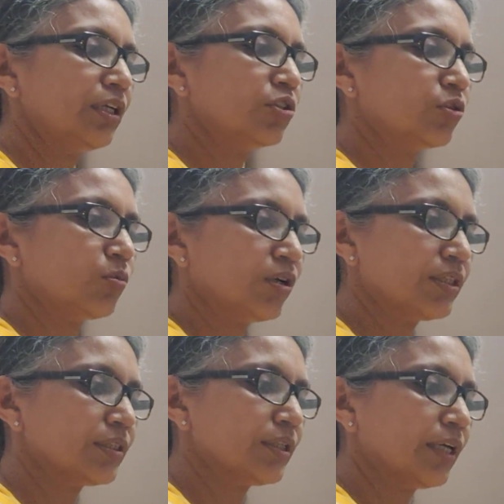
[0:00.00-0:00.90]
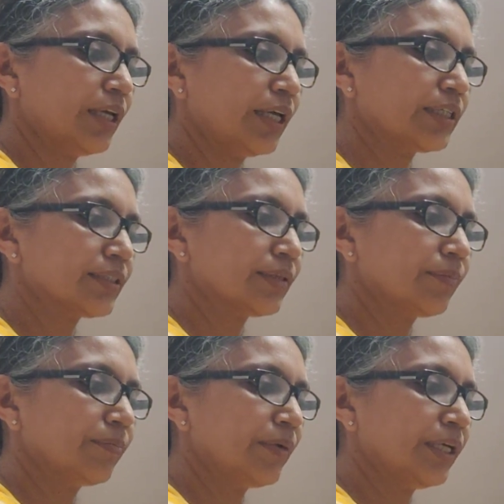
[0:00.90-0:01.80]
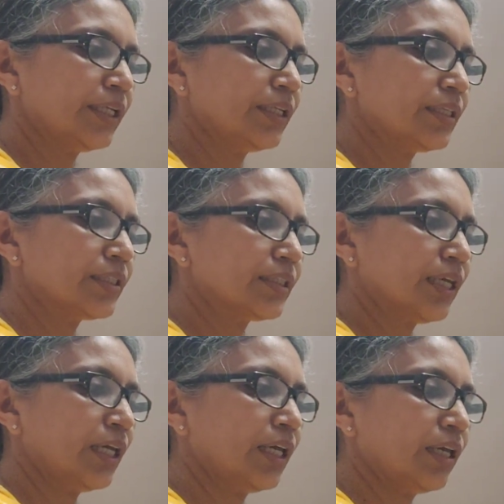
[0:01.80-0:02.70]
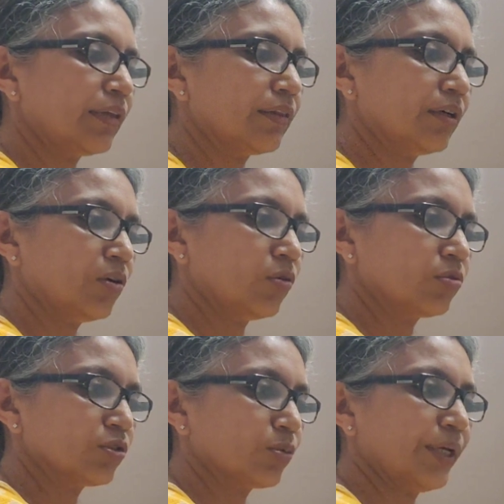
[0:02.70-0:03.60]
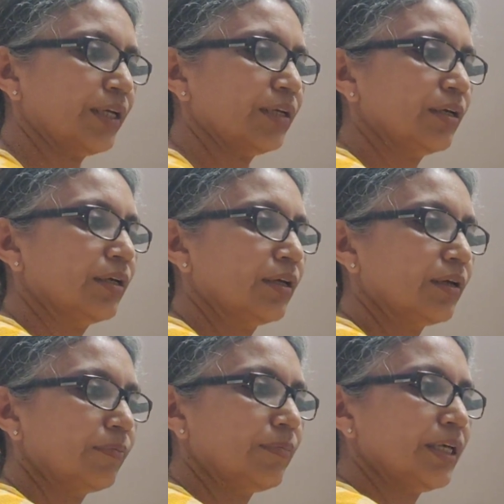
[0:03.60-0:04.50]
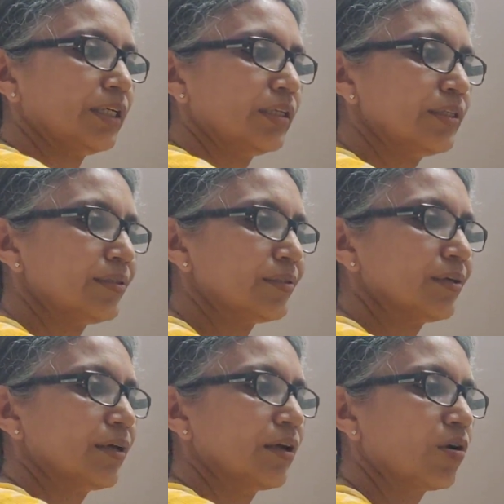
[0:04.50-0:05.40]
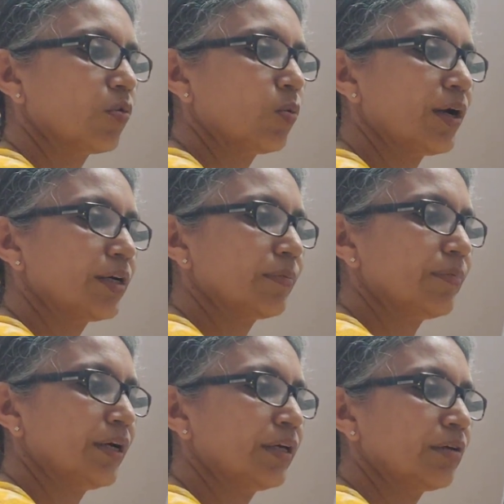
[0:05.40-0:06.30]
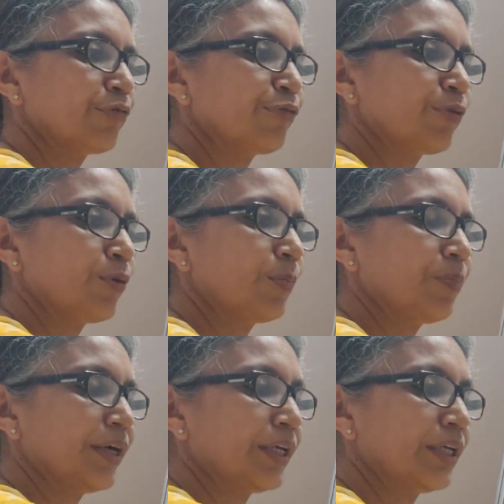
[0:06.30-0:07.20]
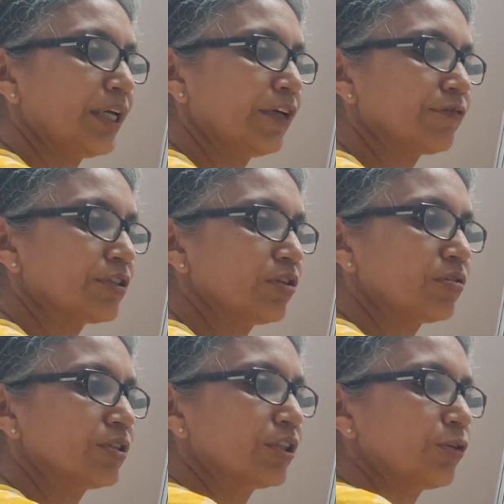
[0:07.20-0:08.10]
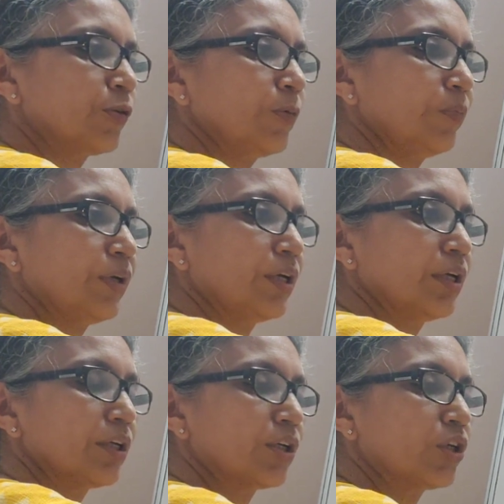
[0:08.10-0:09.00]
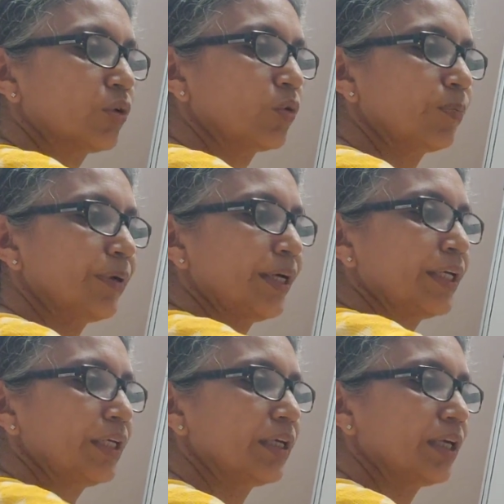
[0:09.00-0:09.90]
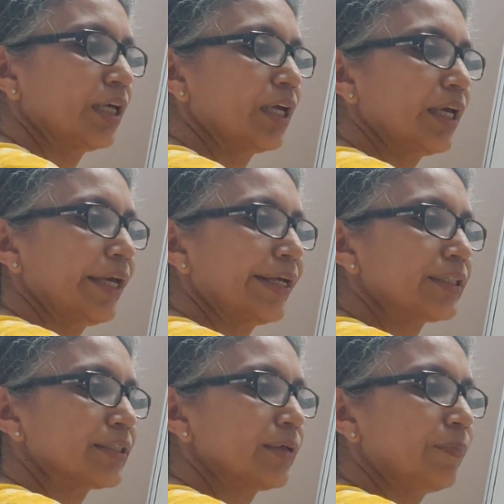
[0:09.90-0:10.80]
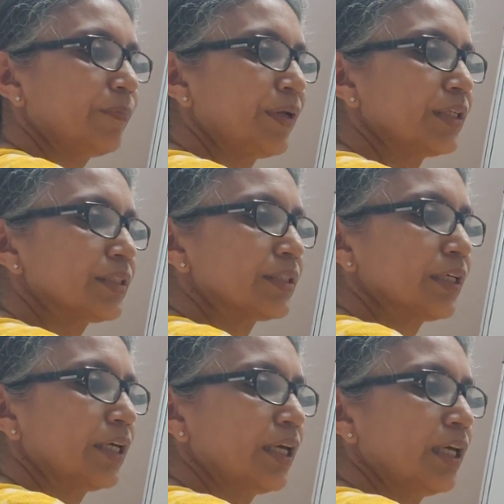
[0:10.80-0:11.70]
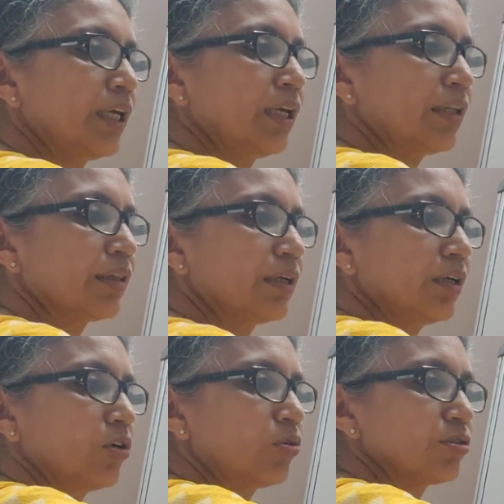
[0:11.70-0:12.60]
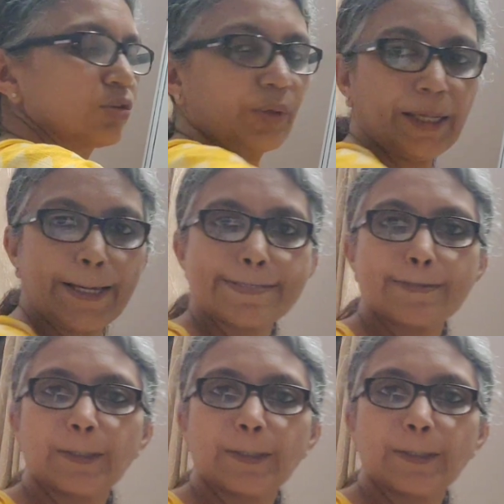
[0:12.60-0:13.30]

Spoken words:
E2 was x minus a the whole square minus 1 by 4 pi epsilon 0 q by x plus a the whole square.